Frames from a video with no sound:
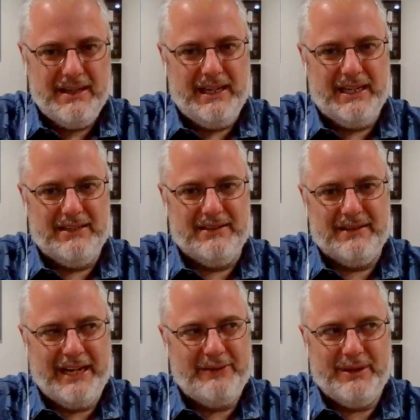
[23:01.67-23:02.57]
And
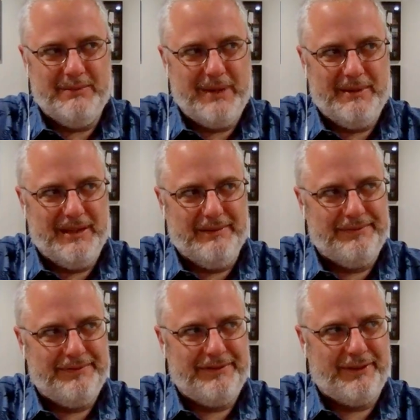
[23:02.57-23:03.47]
I'd written maybe
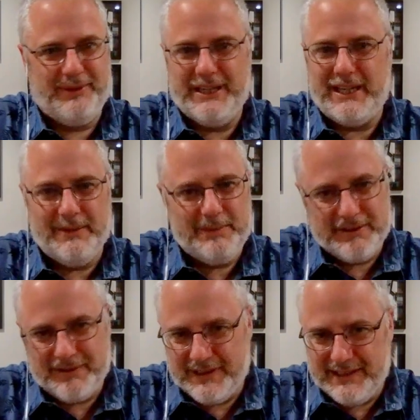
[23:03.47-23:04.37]
3 comic books
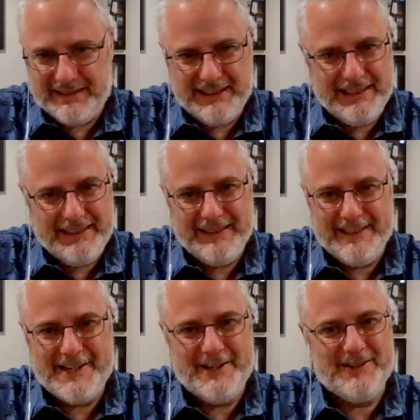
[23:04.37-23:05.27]
for DC, you
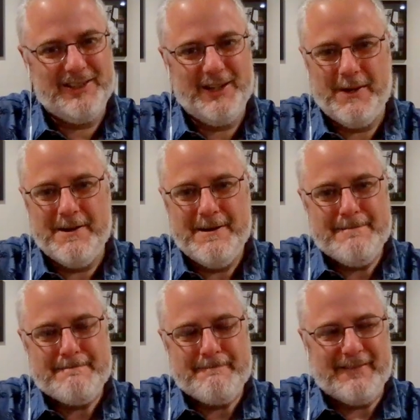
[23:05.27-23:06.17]
so
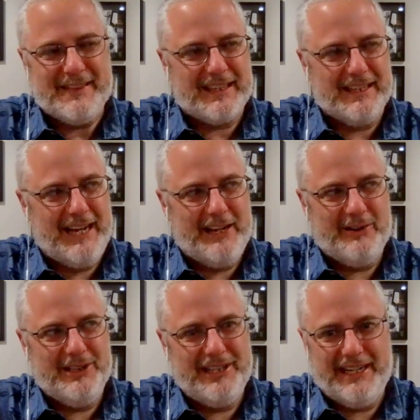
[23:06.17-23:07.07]
not
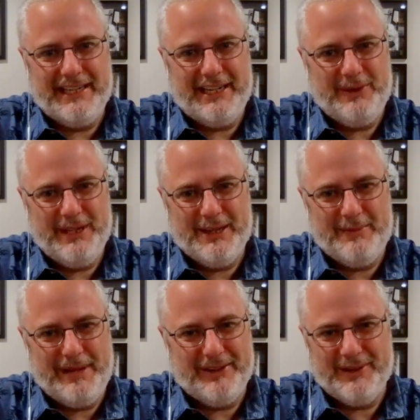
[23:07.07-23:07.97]
only did I not know anything
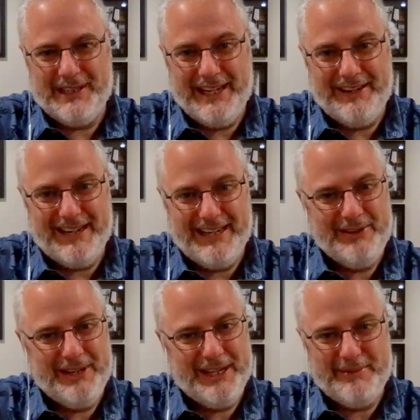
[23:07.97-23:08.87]
about Green Lantern, I didn't know
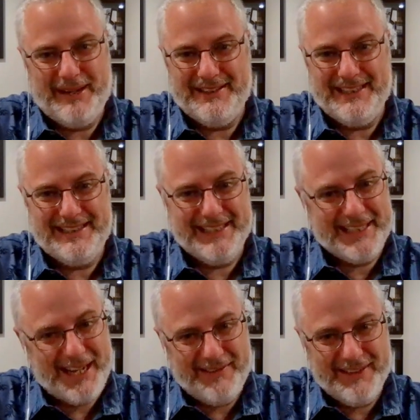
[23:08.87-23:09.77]
anything about DC
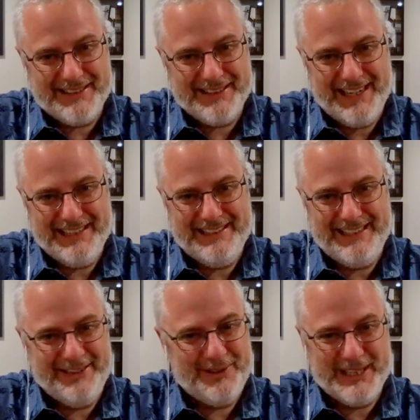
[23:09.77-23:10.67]
Comics, and I
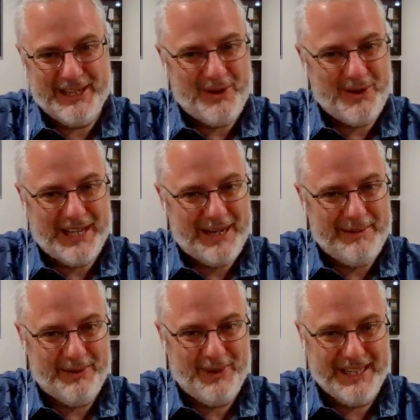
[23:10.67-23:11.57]
didn't really know a whole lot
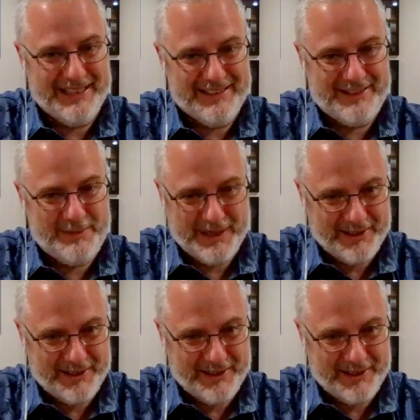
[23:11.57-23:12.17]
about writing superhero